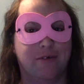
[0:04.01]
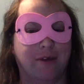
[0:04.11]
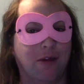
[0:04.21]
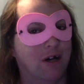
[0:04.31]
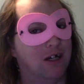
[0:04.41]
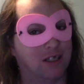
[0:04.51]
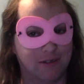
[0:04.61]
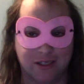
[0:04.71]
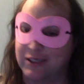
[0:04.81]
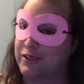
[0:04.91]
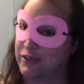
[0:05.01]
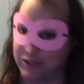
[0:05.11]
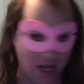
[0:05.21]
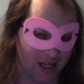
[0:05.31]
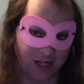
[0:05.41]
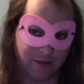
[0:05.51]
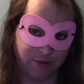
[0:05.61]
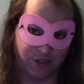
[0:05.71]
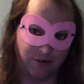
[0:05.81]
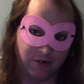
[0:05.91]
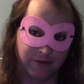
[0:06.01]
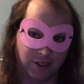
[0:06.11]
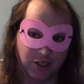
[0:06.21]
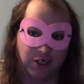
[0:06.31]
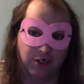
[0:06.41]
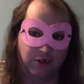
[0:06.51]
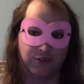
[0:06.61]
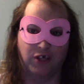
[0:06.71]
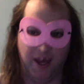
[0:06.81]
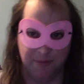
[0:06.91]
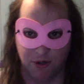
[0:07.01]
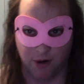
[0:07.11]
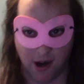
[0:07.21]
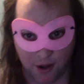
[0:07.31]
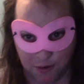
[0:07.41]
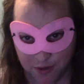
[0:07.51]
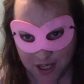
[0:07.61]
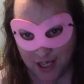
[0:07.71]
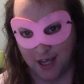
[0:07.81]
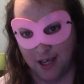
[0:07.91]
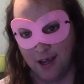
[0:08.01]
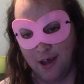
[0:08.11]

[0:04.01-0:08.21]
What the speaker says: and welcome to the second episode of this year's Gabuary Week,